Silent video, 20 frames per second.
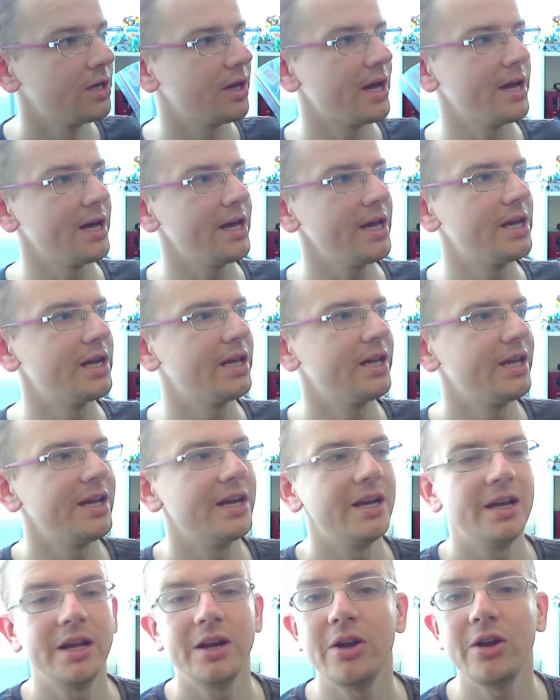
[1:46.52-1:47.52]

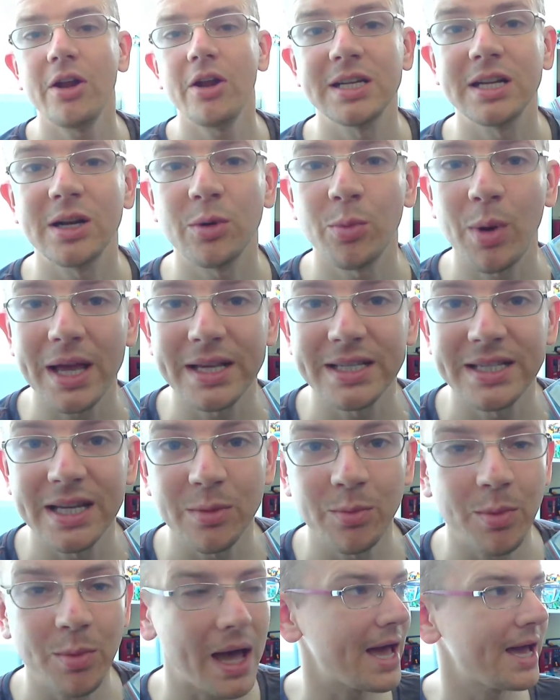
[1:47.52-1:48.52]
in a nice little
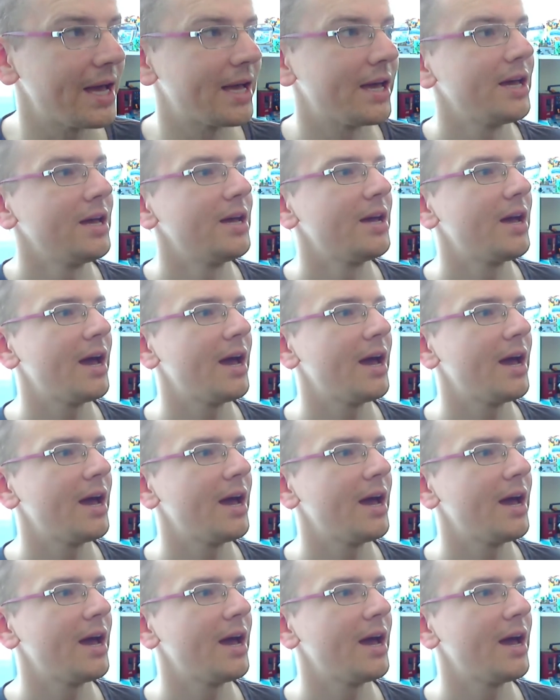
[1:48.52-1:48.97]
plastic bag